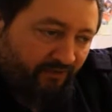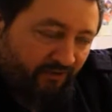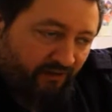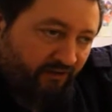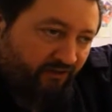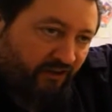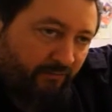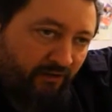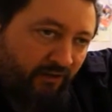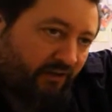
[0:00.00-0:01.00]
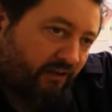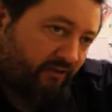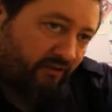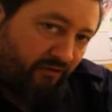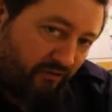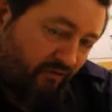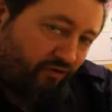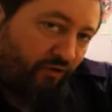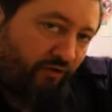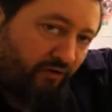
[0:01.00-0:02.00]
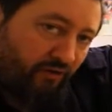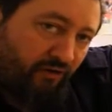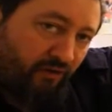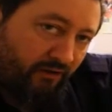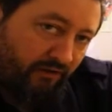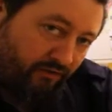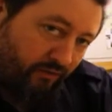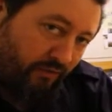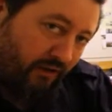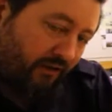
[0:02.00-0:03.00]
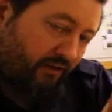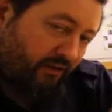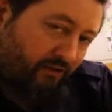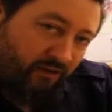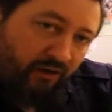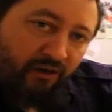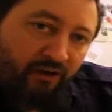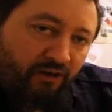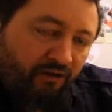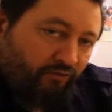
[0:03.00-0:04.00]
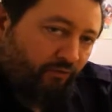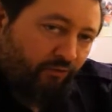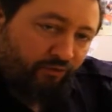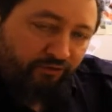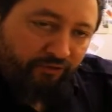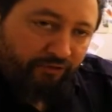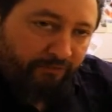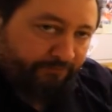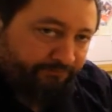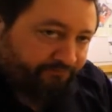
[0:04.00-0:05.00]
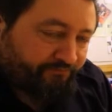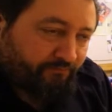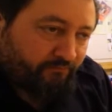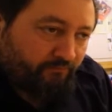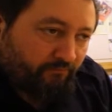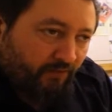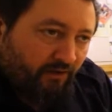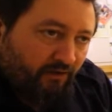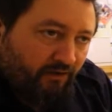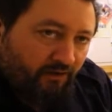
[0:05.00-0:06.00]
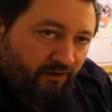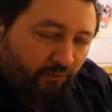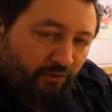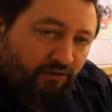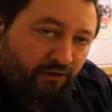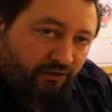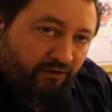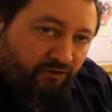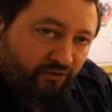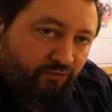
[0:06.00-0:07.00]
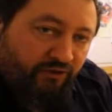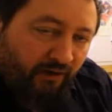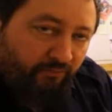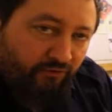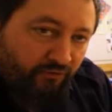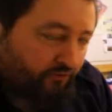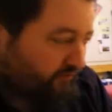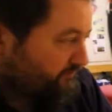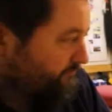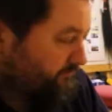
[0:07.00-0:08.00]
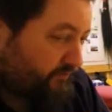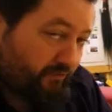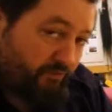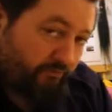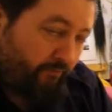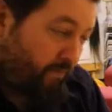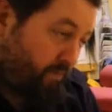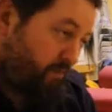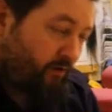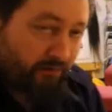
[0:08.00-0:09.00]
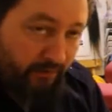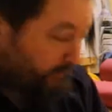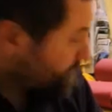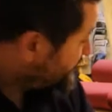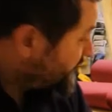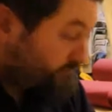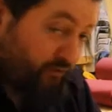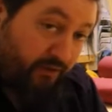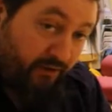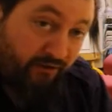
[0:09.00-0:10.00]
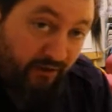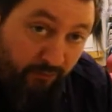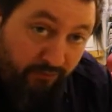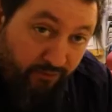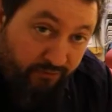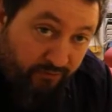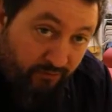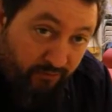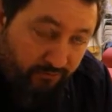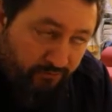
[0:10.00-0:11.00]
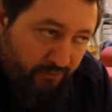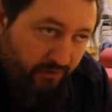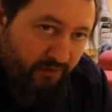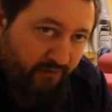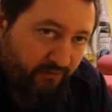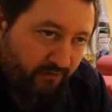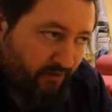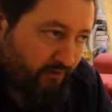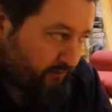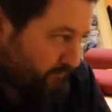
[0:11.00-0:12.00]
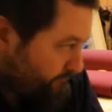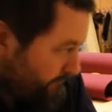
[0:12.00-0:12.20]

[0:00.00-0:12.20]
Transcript: they're the same, then I can turn the cut so that I can use the one cut 2 times, so to say. So yeah, but I have to clean the table first so I can get on